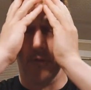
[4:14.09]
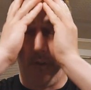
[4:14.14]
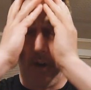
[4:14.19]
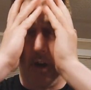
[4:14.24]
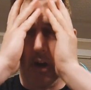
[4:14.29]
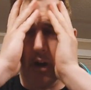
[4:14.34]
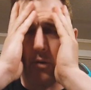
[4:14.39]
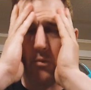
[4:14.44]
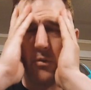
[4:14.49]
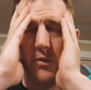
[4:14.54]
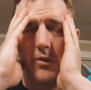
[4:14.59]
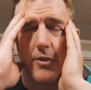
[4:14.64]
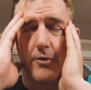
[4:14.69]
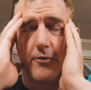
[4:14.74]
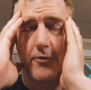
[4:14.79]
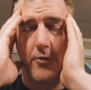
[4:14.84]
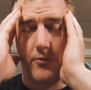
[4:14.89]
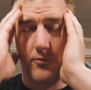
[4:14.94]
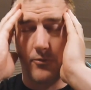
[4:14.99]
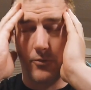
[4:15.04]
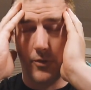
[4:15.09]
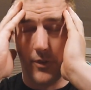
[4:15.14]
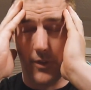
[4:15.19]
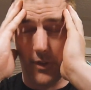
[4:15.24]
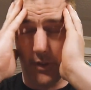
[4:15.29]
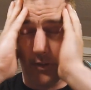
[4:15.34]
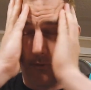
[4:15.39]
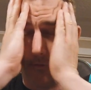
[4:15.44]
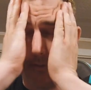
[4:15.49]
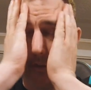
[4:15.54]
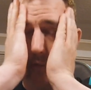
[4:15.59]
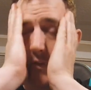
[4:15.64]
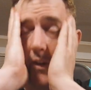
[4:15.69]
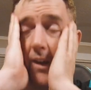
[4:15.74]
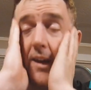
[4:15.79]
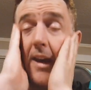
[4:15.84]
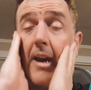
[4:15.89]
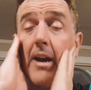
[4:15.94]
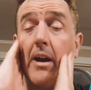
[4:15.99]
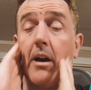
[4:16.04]
fire with the
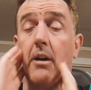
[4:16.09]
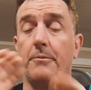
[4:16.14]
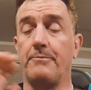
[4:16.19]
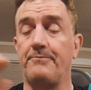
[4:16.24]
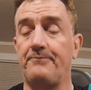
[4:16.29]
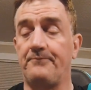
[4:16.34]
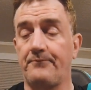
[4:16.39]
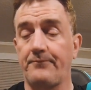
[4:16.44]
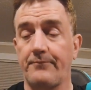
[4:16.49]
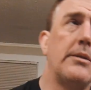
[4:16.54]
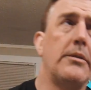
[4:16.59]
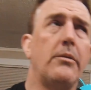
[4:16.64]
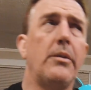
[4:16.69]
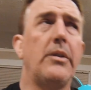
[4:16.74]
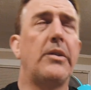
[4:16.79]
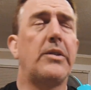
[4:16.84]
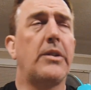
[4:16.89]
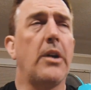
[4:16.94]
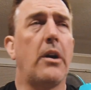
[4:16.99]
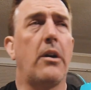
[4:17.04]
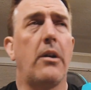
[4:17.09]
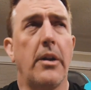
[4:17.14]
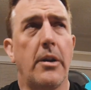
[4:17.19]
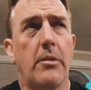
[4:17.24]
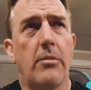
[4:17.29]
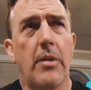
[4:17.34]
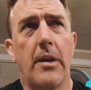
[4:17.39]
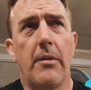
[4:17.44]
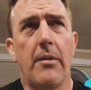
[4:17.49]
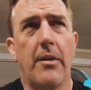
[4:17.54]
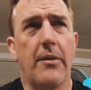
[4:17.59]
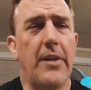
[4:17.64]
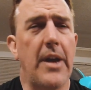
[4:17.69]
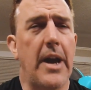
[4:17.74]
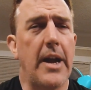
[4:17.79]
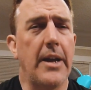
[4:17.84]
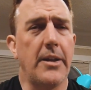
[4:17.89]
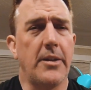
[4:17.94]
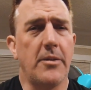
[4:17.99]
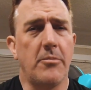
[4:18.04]
50 cal, we started right around
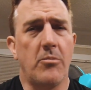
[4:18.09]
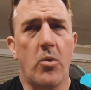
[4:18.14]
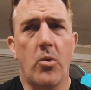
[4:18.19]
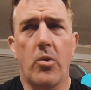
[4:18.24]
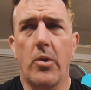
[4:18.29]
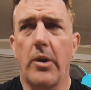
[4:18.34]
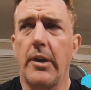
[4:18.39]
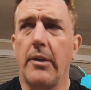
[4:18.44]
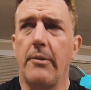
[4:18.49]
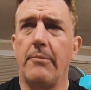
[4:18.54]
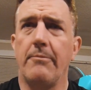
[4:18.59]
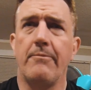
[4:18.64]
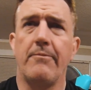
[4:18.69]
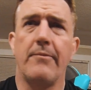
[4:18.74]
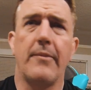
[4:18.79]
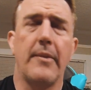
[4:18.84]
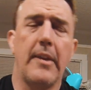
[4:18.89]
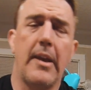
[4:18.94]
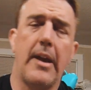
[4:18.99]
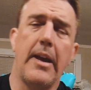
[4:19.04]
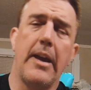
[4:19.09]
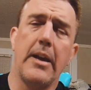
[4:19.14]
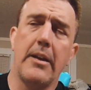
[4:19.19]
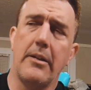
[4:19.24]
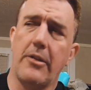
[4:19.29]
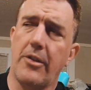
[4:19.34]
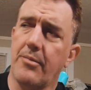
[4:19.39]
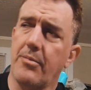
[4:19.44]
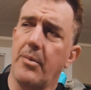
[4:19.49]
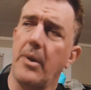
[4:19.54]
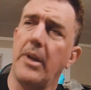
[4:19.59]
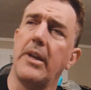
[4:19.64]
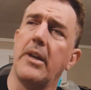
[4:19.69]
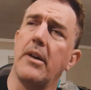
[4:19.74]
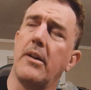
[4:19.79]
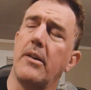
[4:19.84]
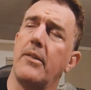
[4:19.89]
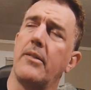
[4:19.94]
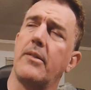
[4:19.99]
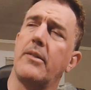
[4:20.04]
9 in the morning. I had 3
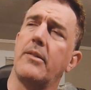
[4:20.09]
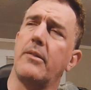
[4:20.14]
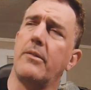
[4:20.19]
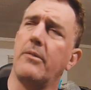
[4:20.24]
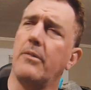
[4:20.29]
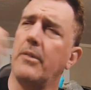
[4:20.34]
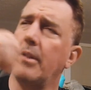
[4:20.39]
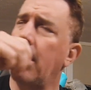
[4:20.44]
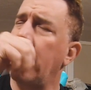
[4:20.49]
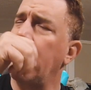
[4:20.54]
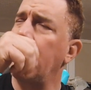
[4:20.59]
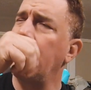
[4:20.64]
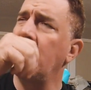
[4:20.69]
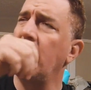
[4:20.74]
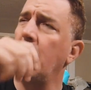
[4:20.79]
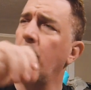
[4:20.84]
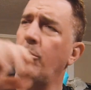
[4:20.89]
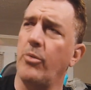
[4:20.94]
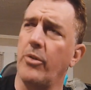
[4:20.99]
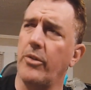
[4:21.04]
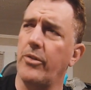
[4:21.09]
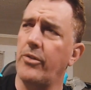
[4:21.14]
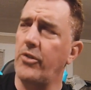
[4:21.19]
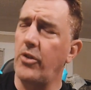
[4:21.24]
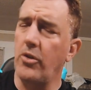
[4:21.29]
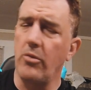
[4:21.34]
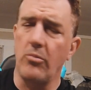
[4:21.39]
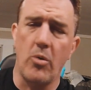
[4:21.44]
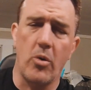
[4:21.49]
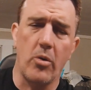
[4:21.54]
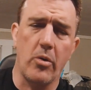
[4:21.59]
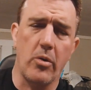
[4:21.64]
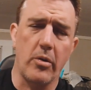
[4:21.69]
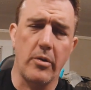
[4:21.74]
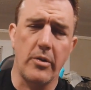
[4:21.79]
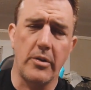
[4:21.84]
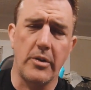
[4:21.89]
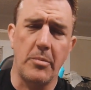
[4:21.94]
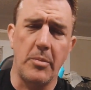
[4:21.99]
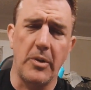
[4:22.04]
guns lined up with 2
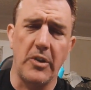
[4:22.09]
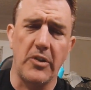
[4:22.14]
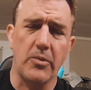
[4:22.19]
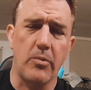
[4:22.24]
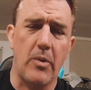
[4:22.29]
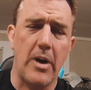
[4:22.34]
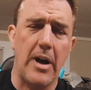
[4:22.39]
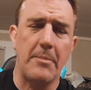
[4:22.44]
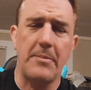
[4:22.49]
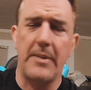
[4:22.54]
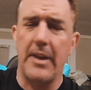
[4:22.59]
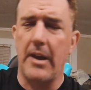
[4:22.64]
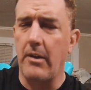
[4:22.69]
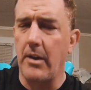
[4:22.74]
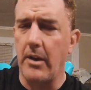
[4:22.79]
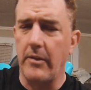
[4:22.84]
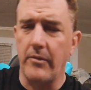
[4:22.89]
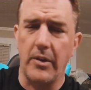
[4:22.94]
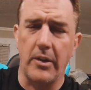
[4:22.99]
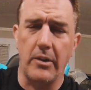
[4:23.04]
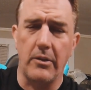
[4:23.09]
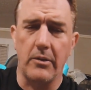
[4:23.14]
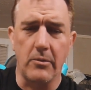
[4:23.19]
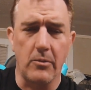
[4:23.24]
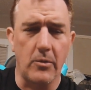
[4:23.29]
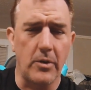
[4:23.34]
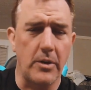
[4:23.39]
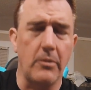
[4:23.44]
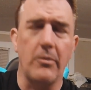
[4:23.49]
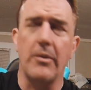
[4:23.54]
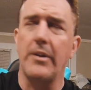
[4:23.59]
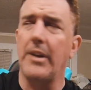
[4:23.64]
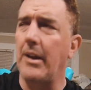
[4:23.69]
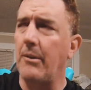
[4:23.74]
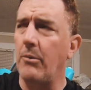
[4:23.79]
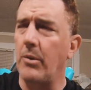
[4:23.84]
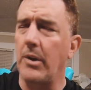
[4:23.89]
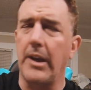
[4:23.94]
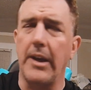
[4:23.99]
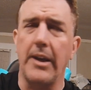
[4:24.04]
more to be swapped out when
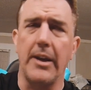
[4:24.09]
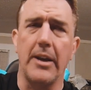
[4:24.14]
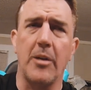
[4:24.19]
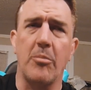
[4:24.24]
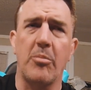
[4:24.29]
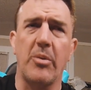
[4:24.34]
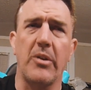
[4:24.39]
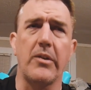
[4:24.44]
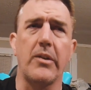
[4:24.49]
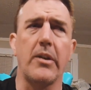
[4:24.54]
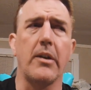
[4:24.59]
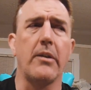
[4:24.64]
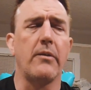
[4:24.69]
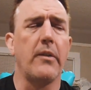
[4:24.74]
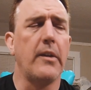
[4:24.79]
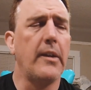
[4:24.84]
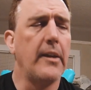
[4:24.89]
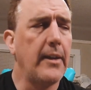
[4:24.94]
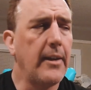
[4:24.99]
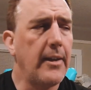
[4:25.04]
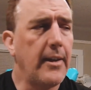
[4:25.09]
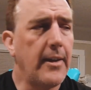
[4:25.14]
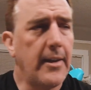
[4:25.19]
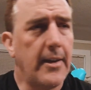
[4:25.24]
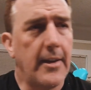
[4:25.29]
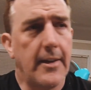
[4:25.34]
they would heat up and stuff.